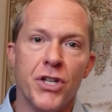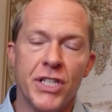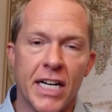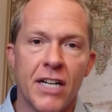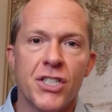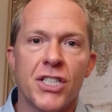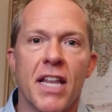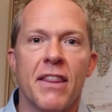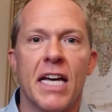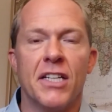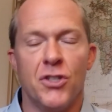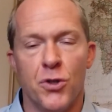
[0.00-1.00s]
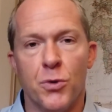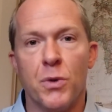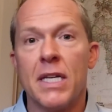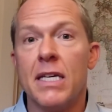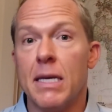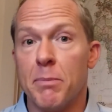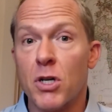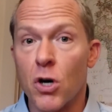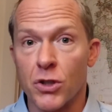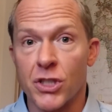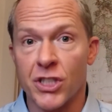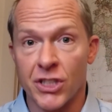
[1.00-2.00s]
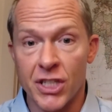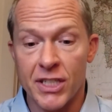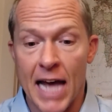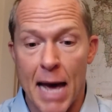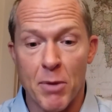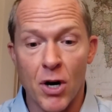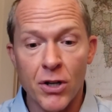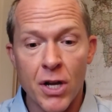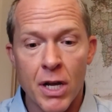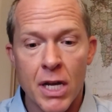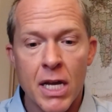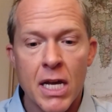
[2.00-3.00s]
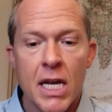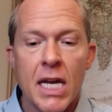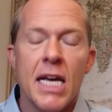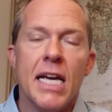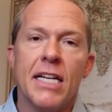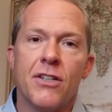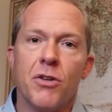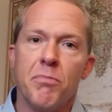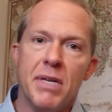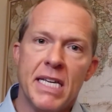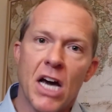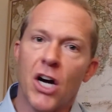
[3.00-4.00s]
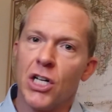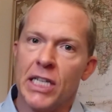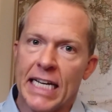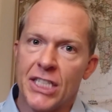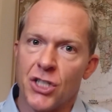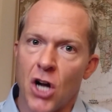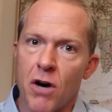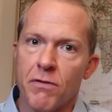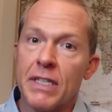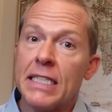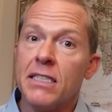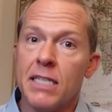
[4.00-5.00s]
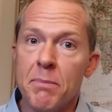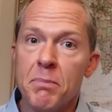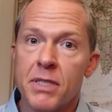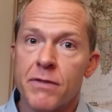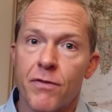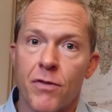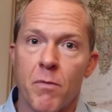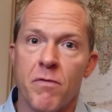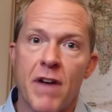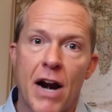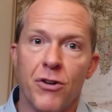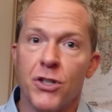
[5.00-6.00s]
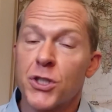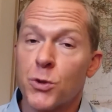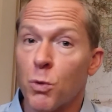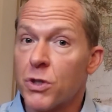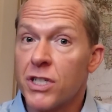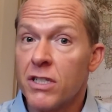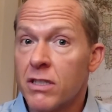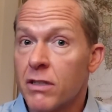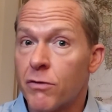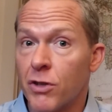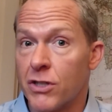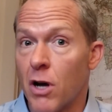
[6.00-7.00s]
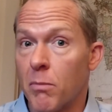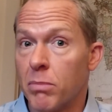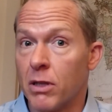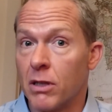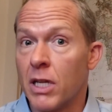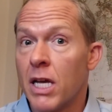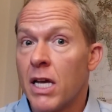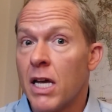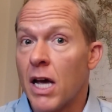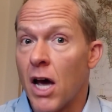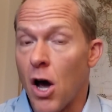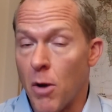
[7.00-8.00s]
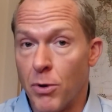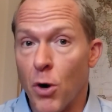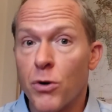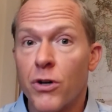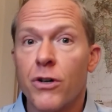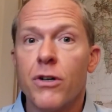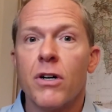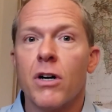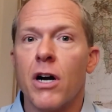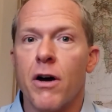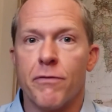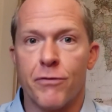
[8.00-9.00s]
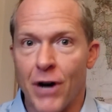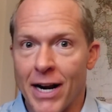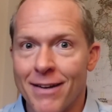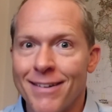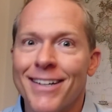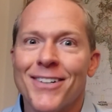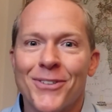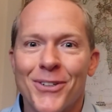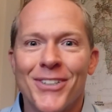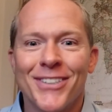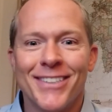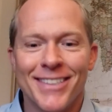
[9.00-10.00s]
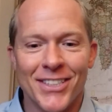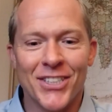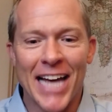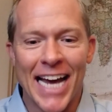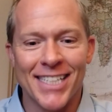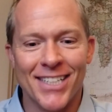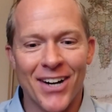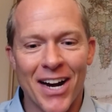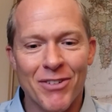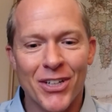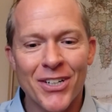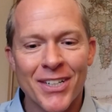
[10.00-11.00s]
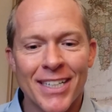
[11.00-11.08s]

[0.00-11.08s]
years and that you keep constant tab on. It could be a collection of tips from various sources, for example, a broker, a friend, or a taxi driver.